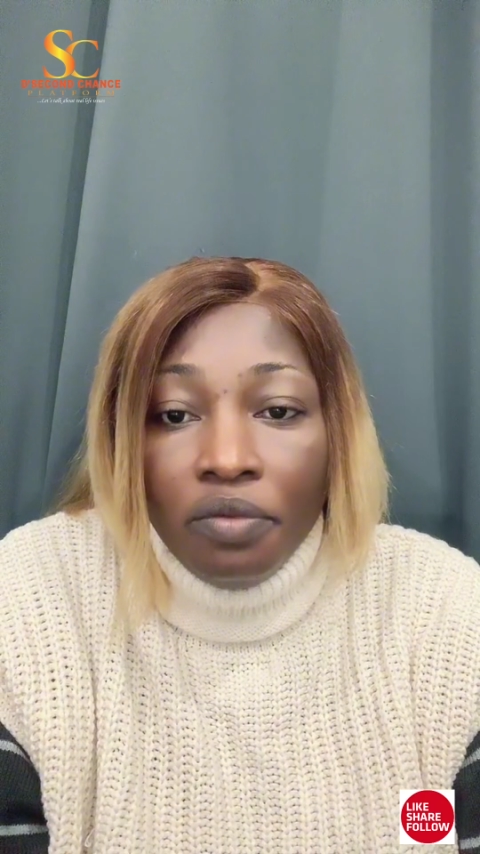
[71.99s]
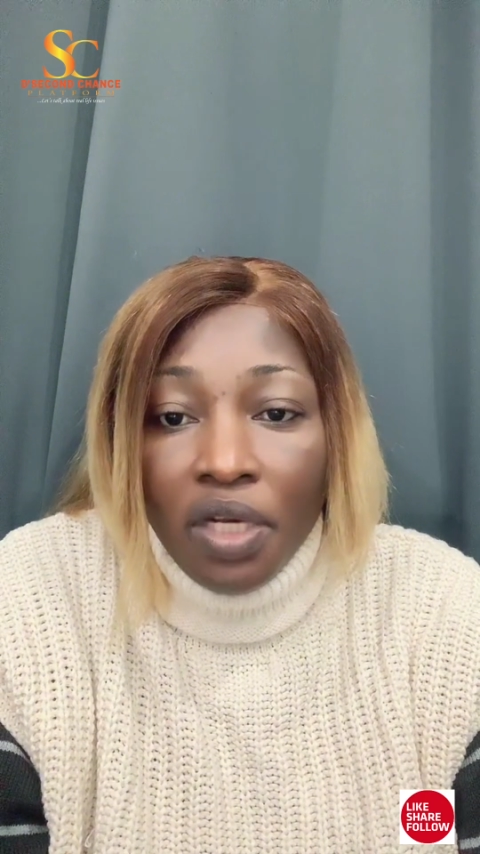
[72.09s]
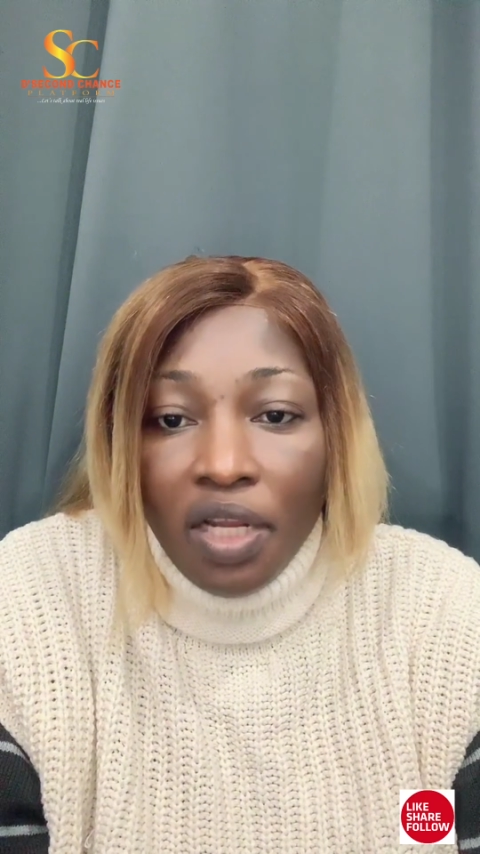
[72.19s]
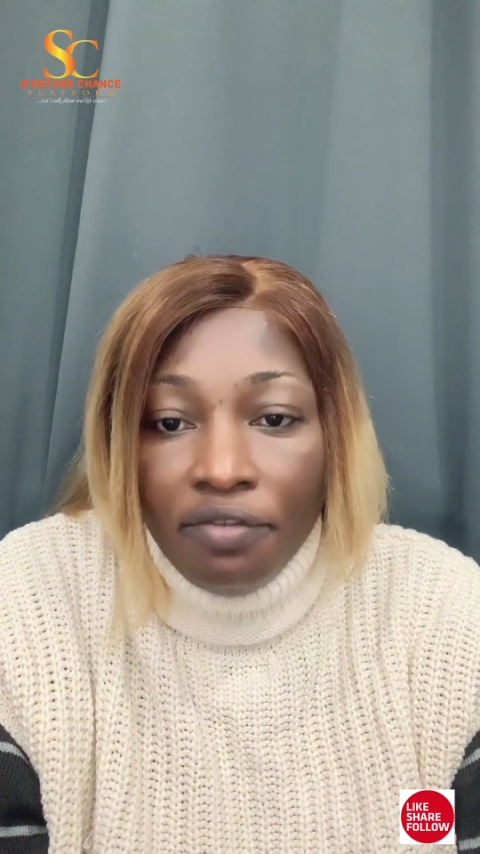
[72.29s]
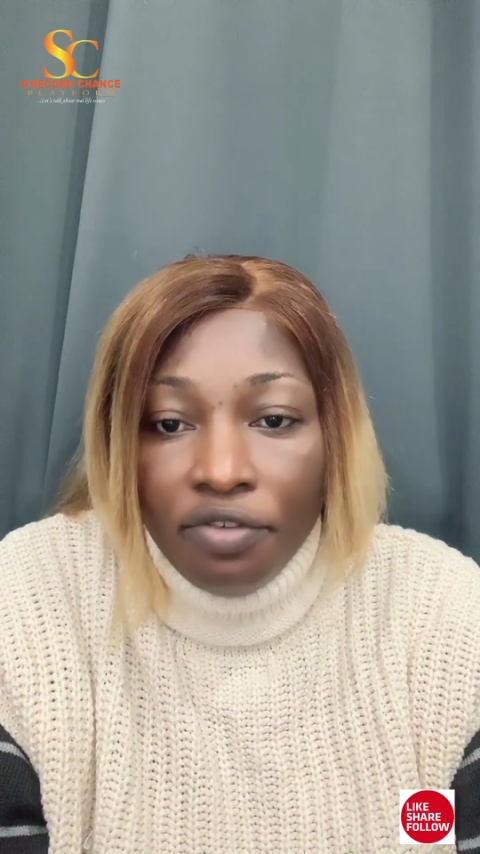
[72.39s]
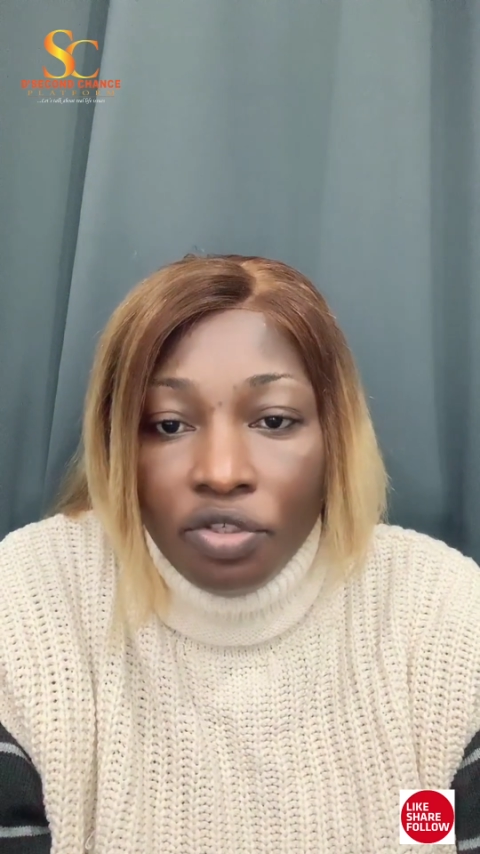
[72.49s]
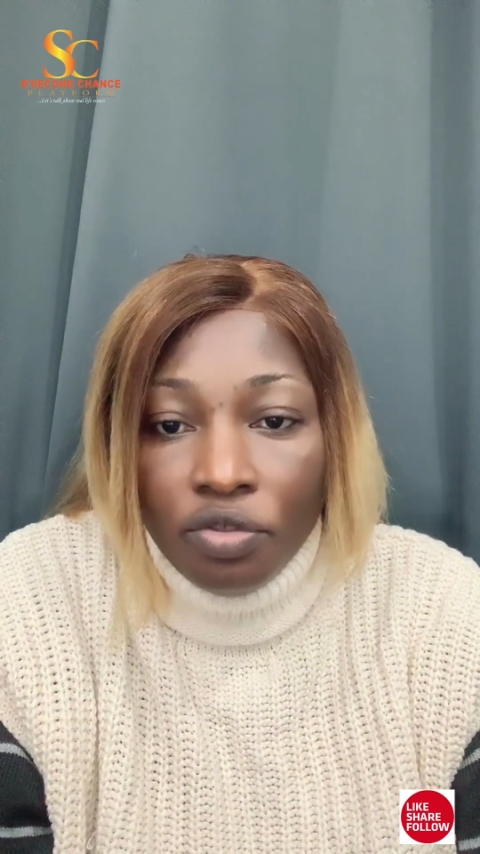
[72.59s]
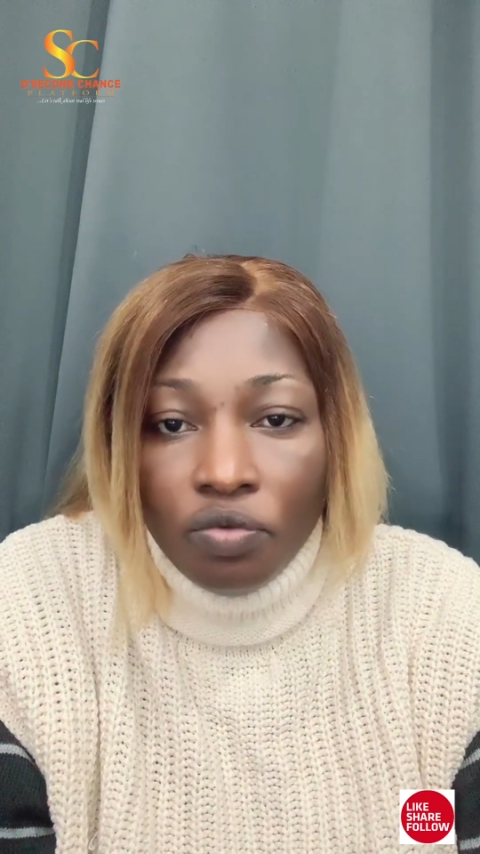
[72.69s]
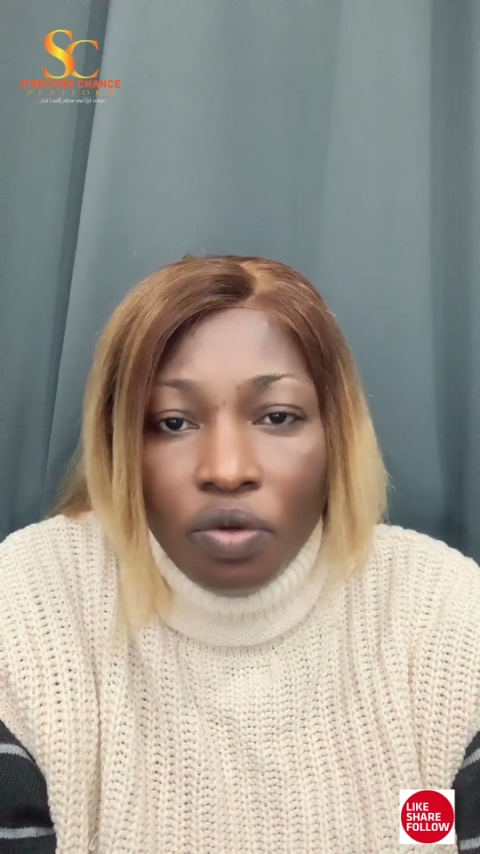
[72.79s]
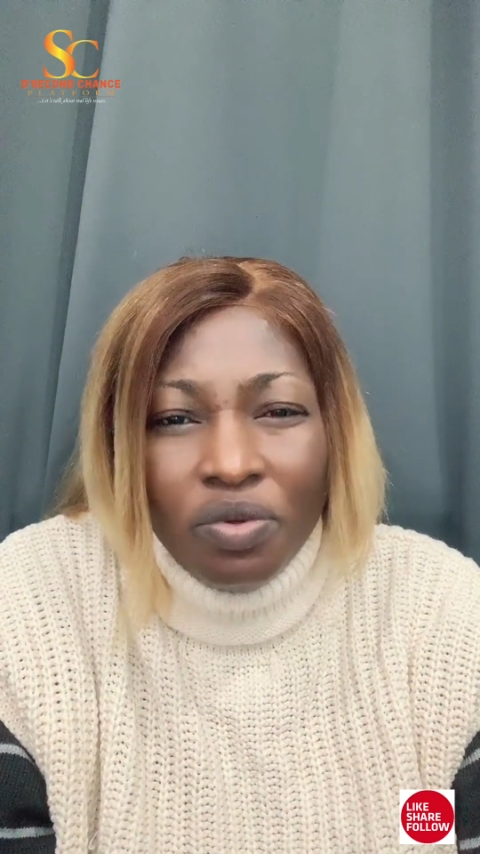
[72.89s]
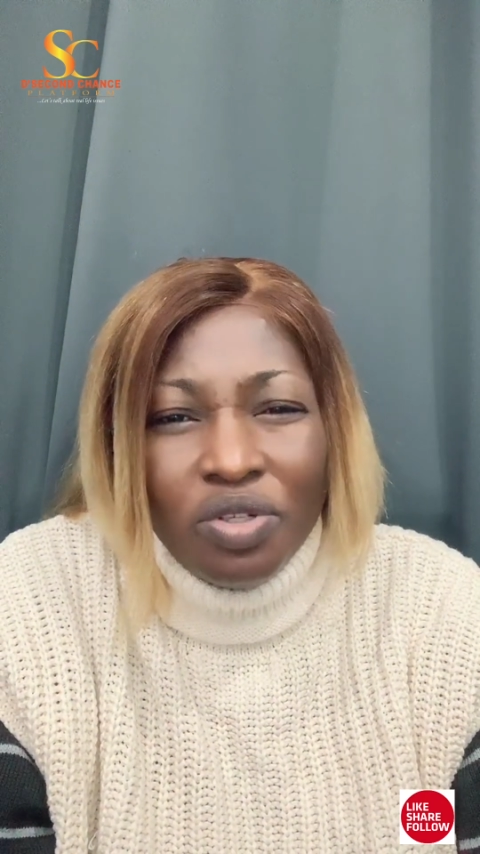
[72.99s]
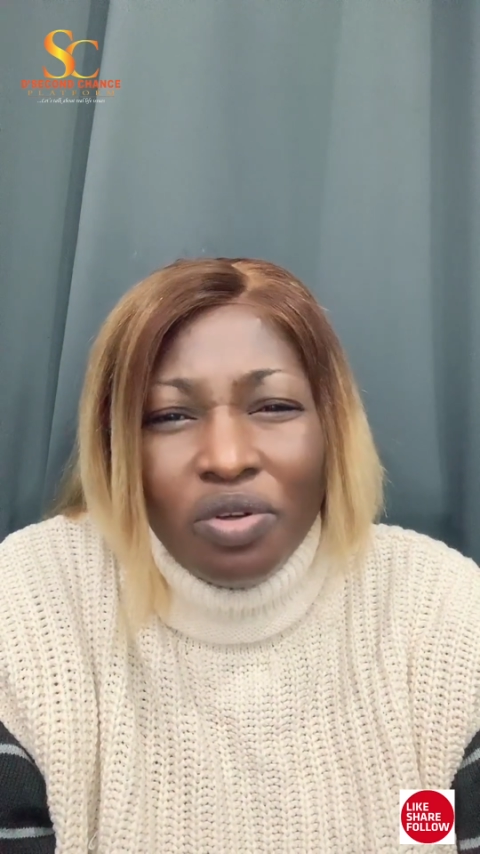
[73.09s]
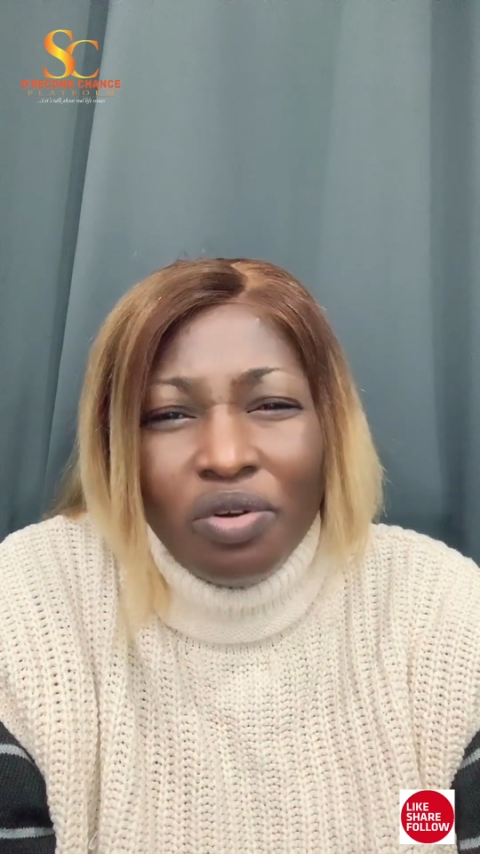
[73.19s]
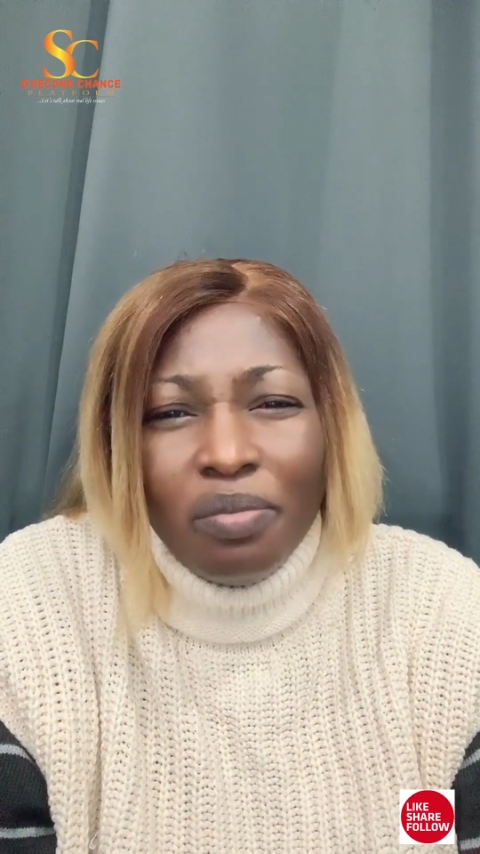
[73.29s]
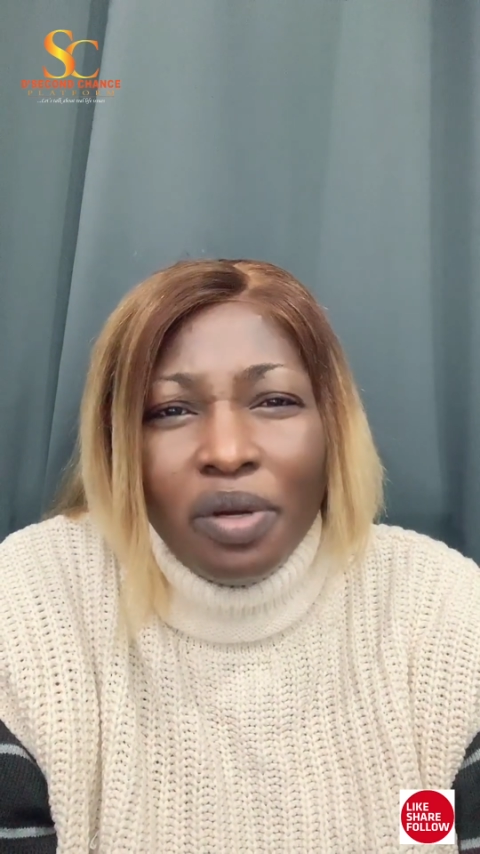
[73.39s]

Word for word: Real life issues, where we talk